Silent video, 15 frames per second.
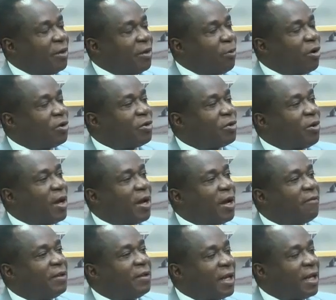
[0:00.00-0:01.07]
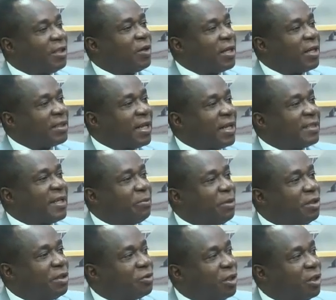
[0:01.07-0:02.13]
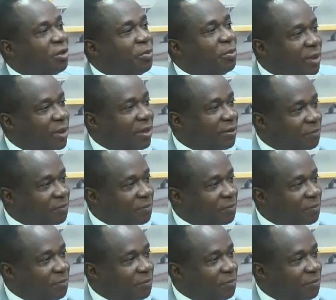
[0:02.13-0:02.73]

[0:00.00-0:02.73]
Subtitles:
we also have the Nigerian tax administration bill.